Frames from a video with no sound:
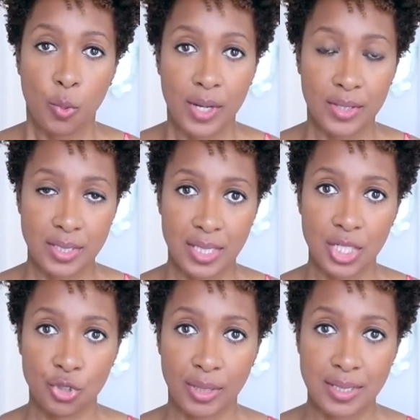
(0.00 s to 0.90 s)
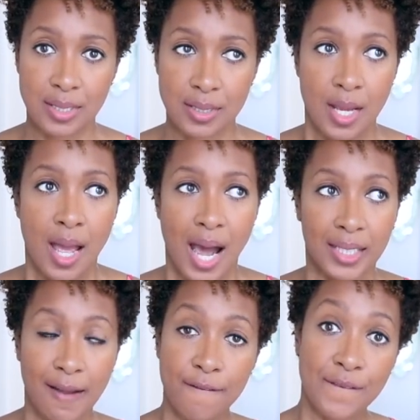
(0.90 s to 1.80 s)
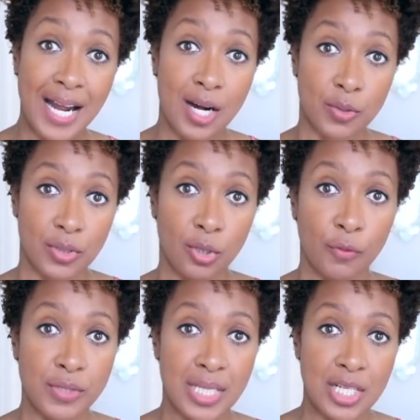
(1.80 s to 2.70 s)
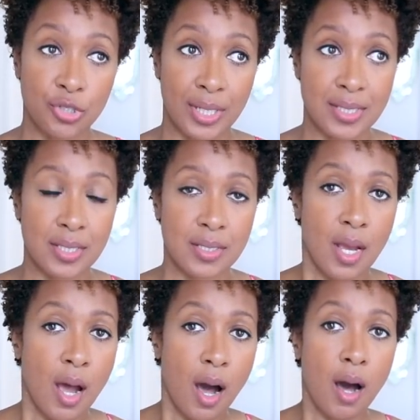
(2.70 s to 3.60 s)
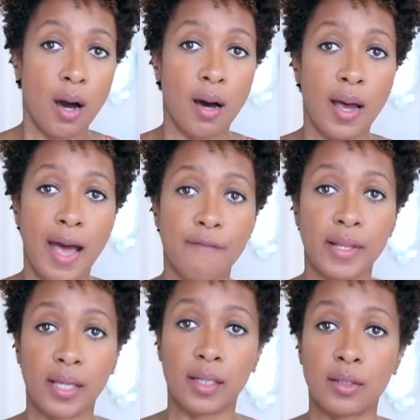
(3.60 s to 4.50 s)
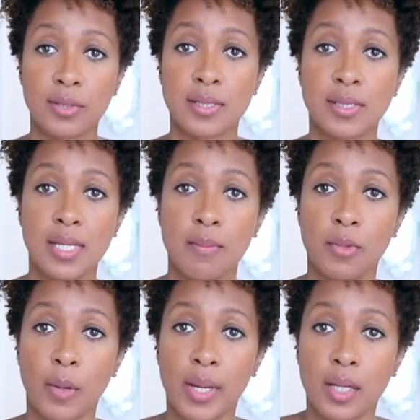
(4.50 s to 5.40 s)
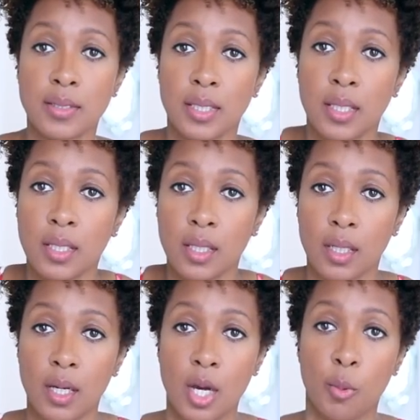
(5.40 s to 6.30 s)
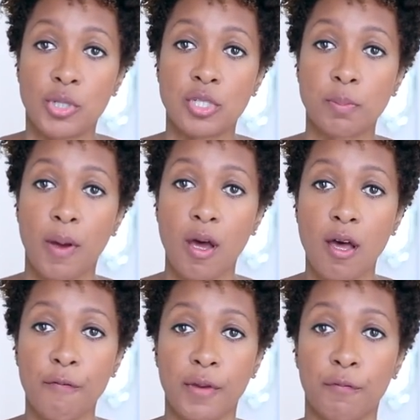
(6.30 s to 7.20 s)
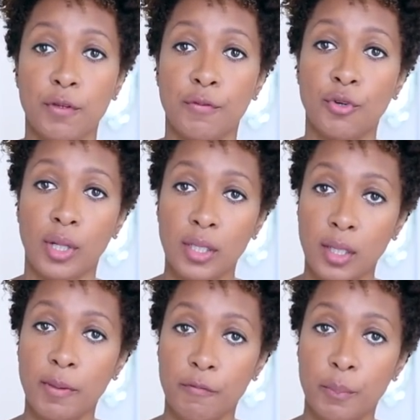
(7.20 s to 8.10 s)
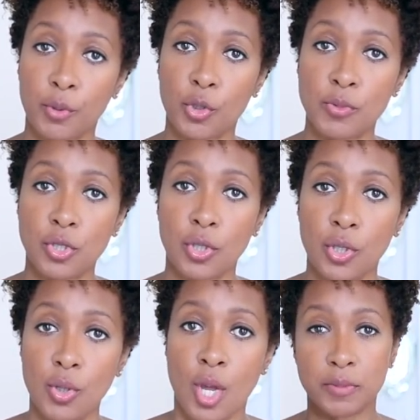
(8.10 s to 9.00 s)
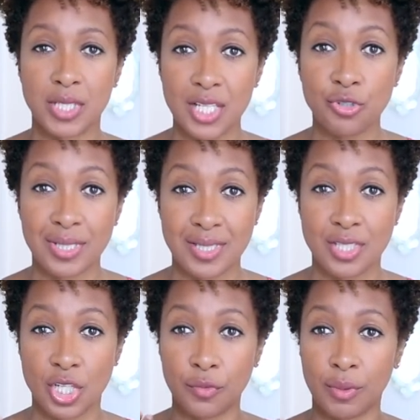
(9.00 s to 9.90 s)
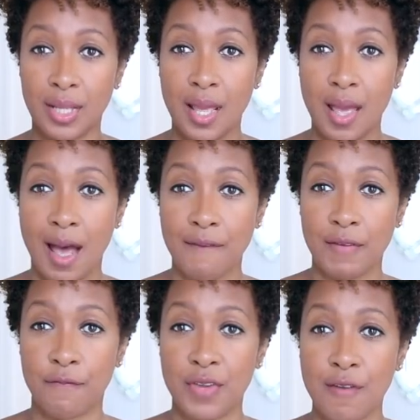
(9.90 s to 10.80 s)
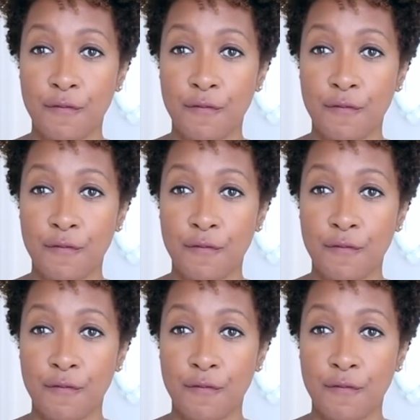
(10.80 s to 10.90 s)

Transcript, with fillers: with tea dresses. And I found a lot of tea dresses are have like a little seam going under here, which is perfect for if you've got a little bit of a boob to you. Tea dresses generally have a V